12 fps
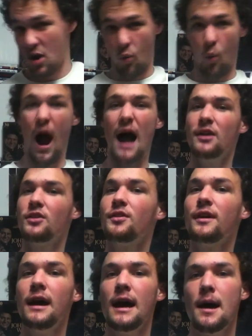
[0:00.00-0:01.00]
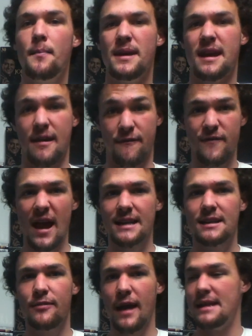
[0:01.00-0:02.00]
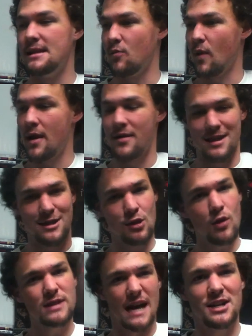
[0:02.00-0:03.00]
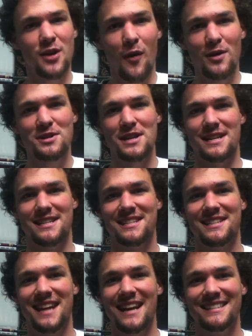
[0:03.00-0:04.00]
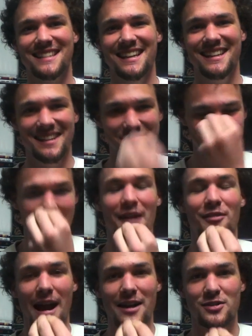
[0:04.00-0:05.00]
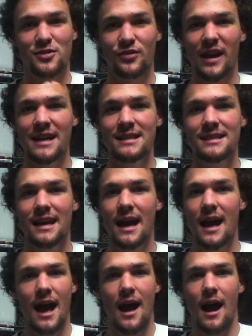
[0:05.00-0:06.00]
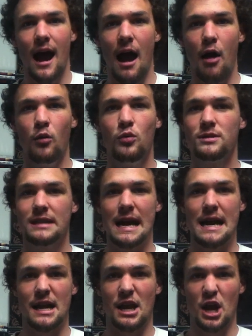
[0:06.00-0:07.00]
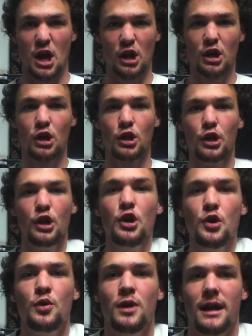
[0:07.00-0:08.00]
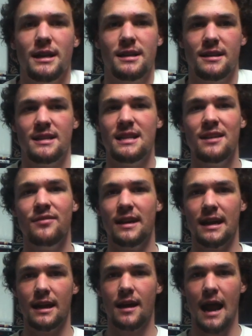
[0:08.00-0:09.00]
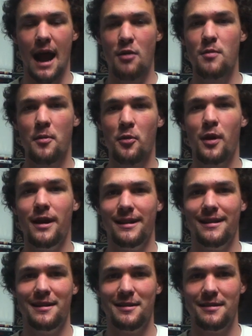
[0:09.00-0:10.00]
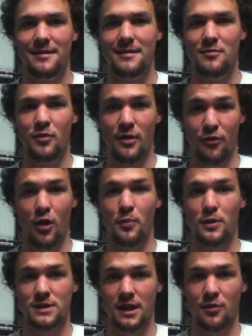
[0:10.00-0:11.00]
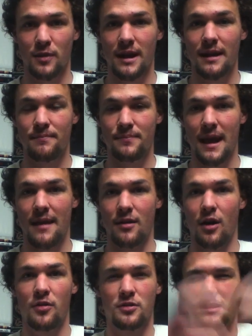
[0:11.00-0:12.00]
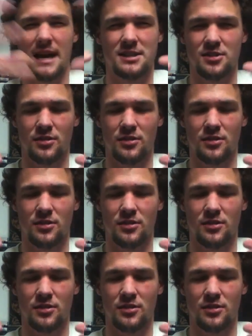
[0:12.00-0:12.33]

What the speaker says: wild, but yet effective. And the way when he throws that torch and it sticks in the Black Rider's face, I was like, glued to the TV. And I remember when Frodo puts on the ring and all those guys